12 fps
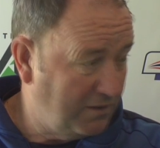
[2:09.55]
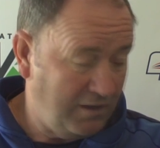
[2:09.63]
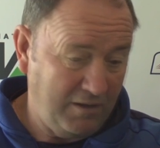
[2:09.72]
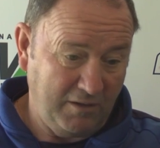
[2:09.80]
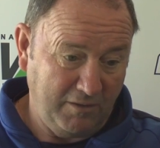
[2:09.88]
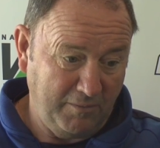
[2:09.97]

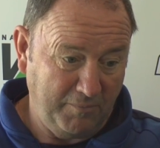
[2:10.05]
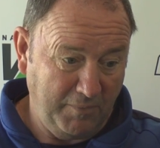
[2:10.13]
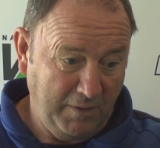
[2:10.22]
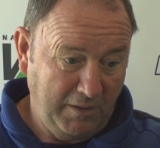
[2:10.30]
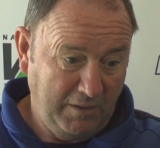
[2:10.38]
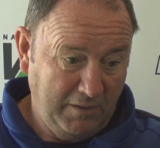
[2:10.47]
You
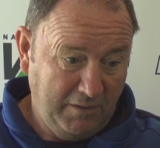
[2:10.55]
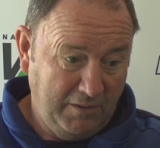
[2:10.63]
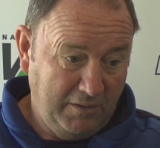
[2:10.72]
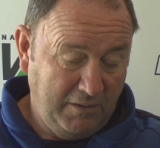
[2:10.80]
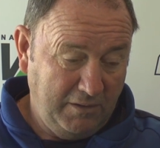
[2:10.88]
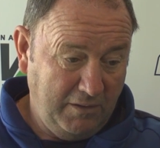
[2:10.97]

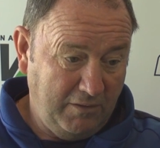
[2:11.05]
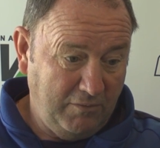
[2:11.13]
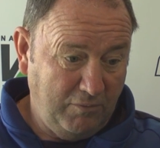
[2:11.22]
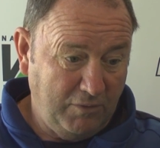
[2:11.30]
know,